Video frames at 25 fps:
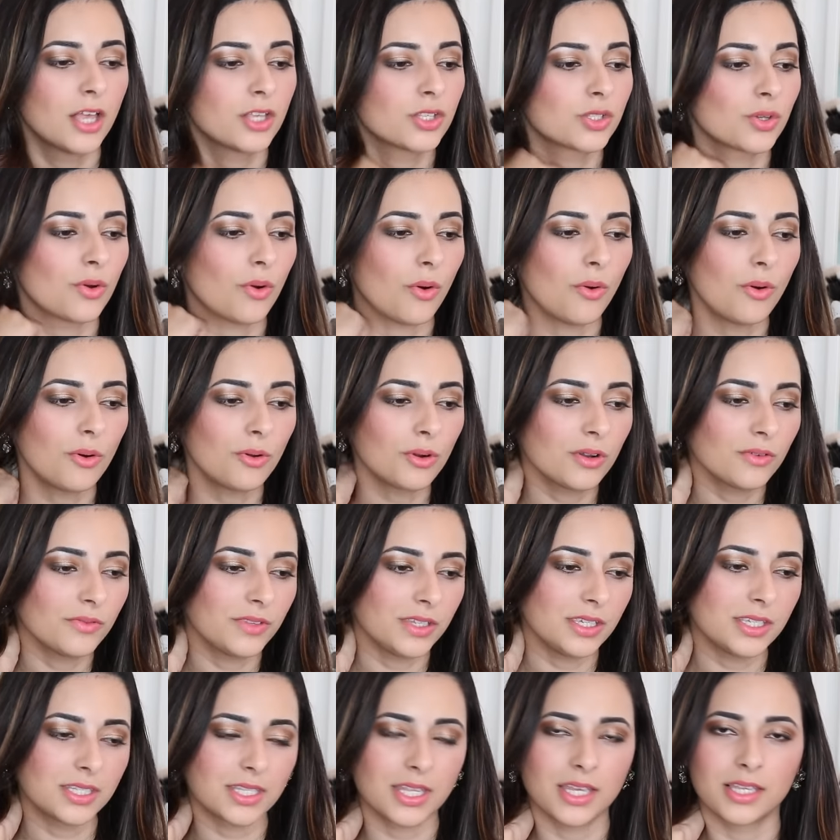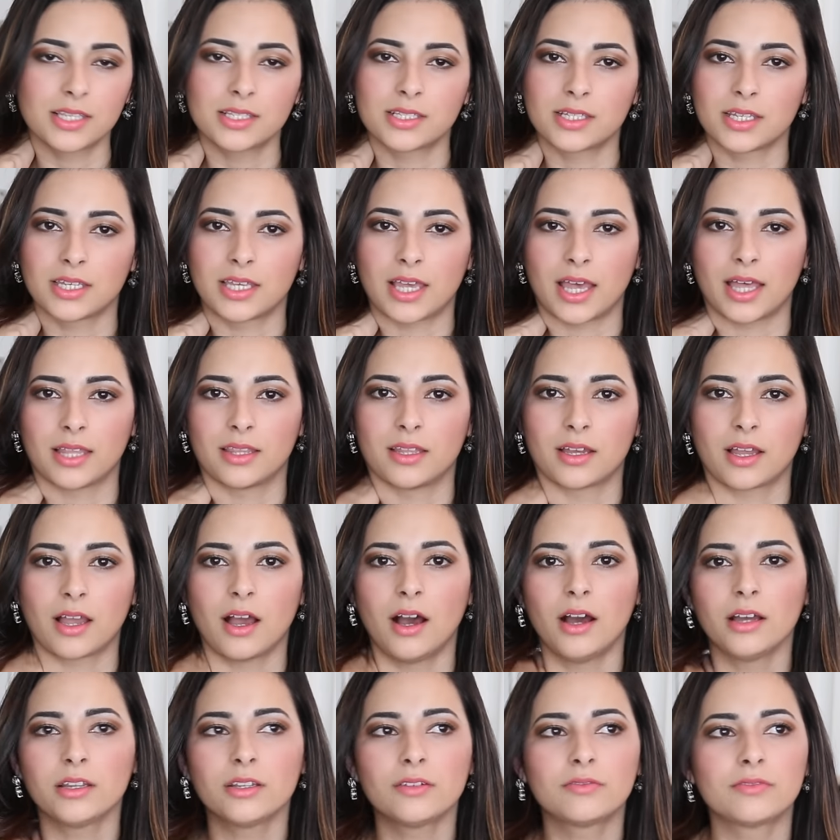So all of these things together
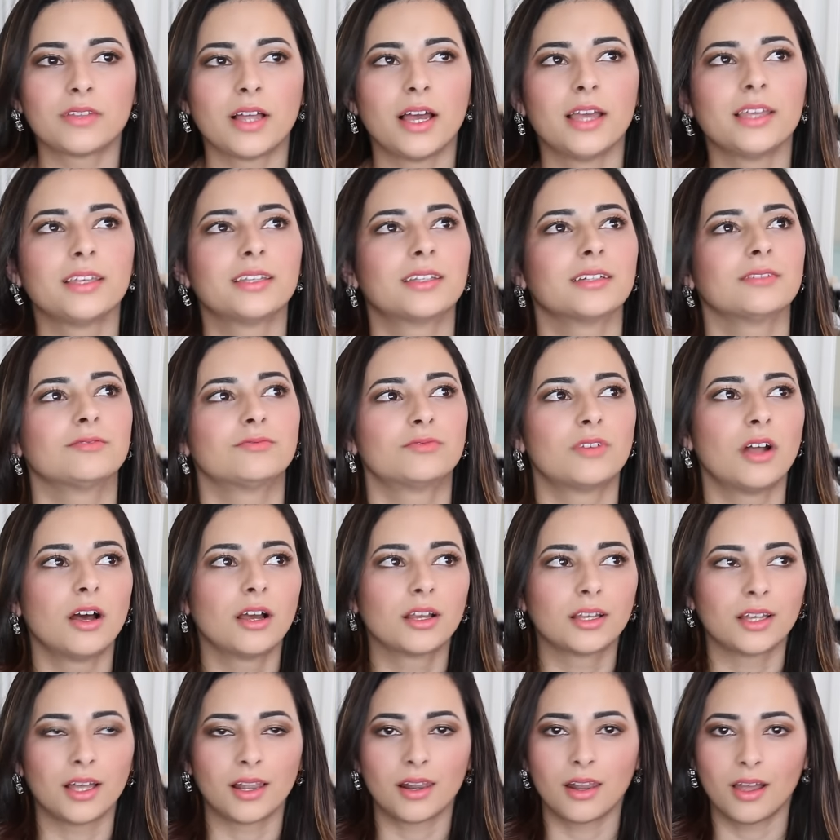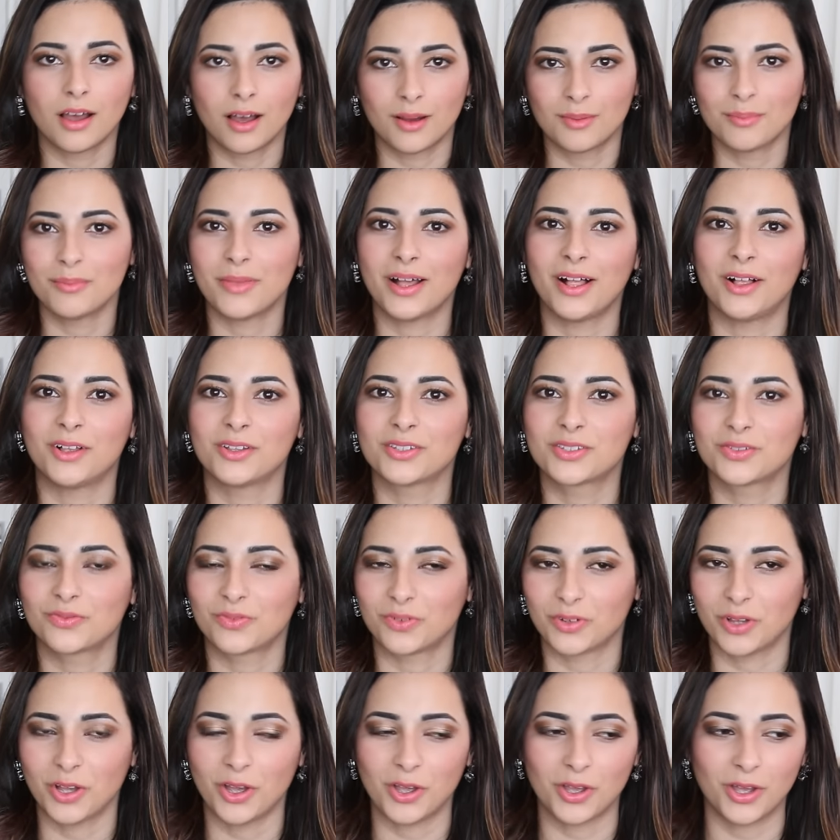kind of like rung alarm bells
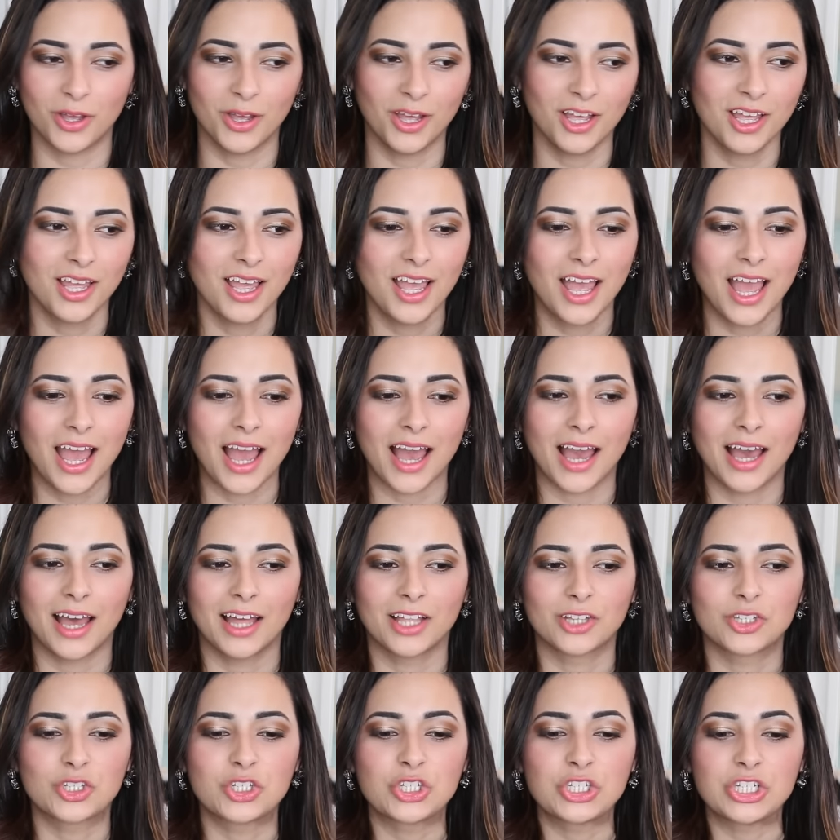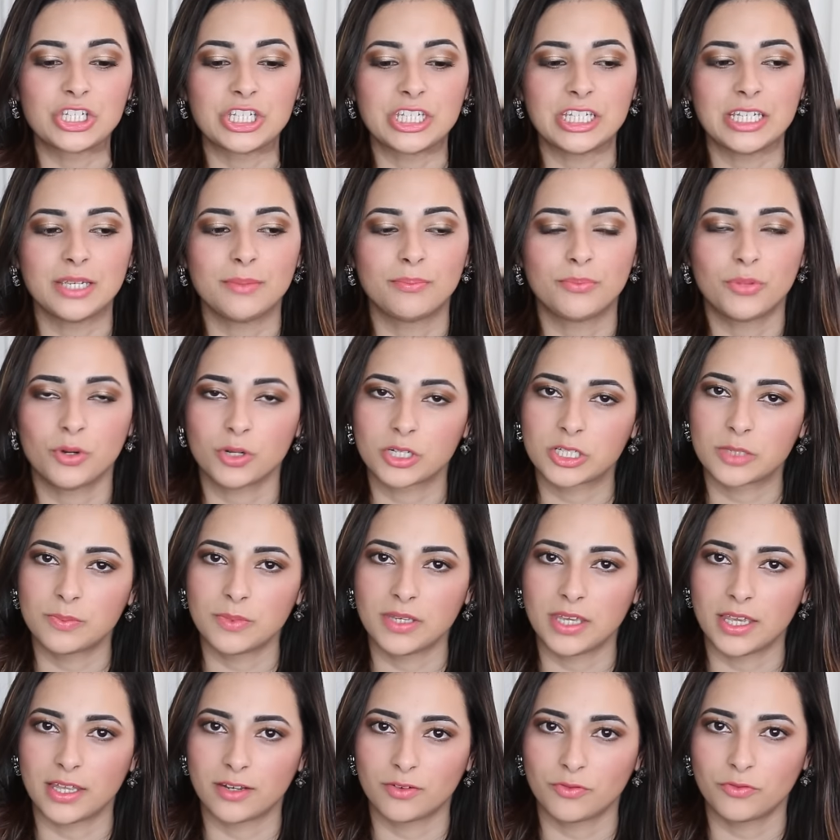for her, and she booked
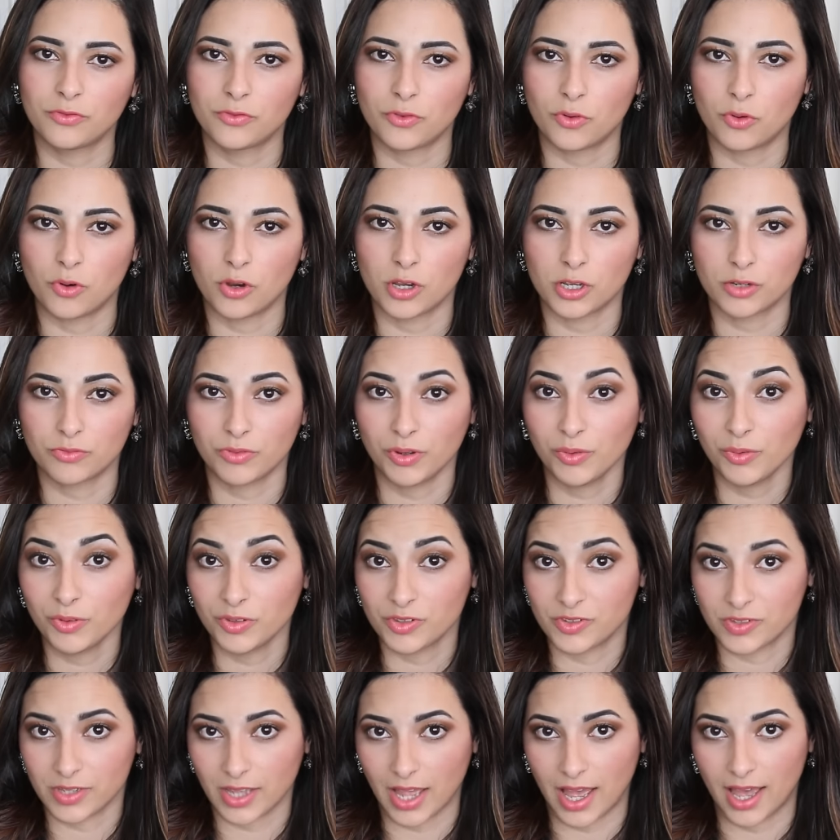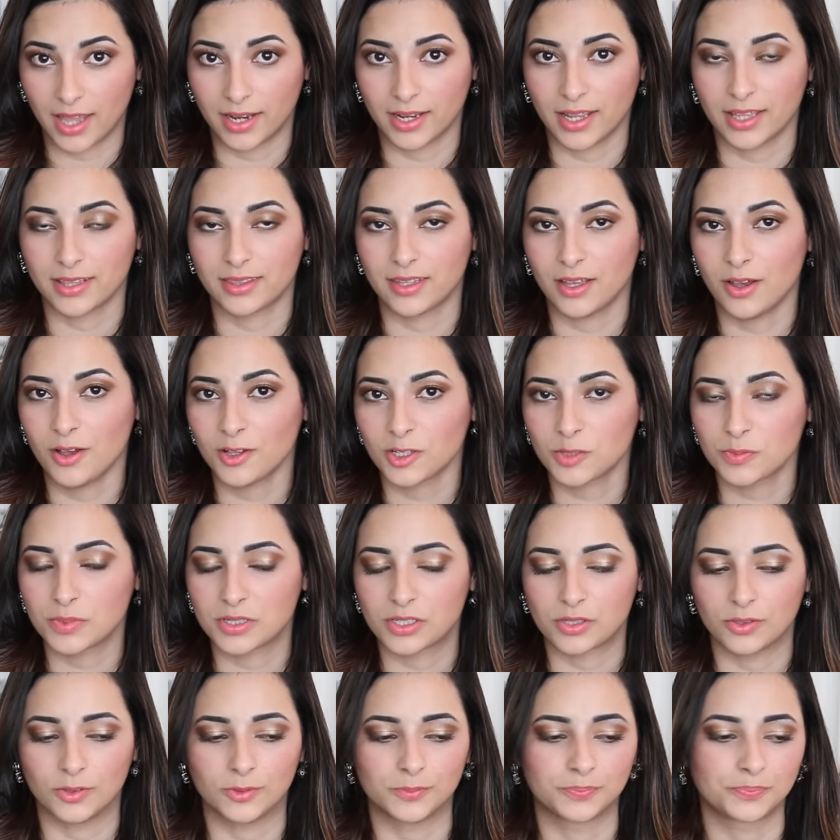me in for a growth scan at the
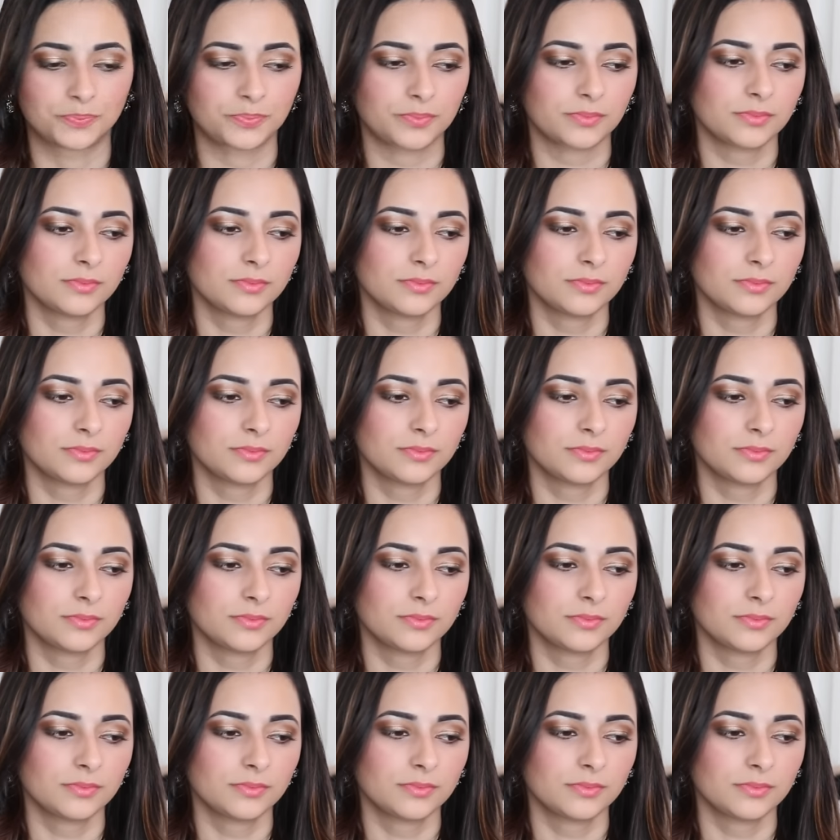hospital.